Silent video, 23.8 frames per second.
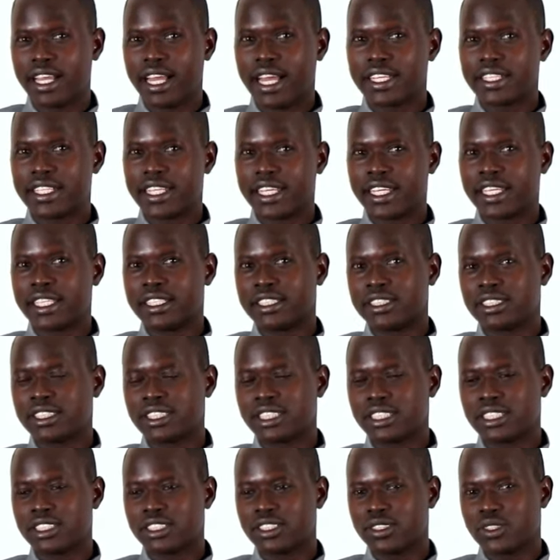And then
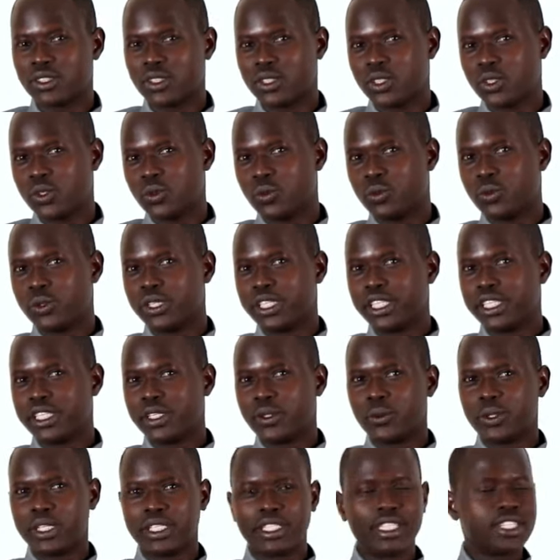
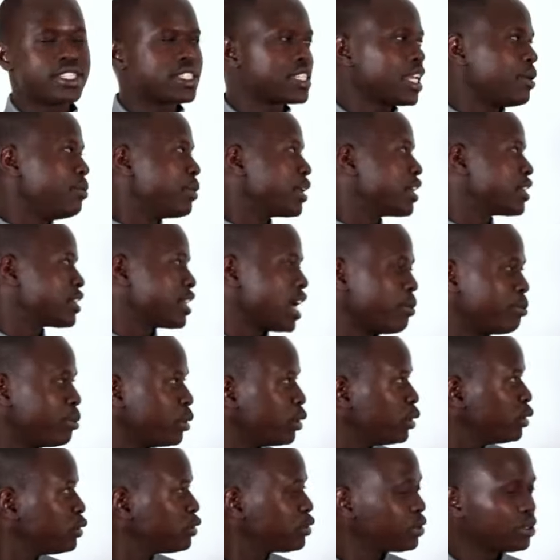we, we did some
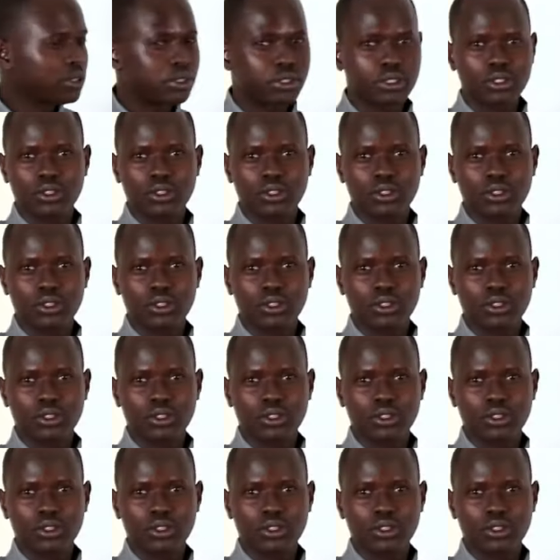examples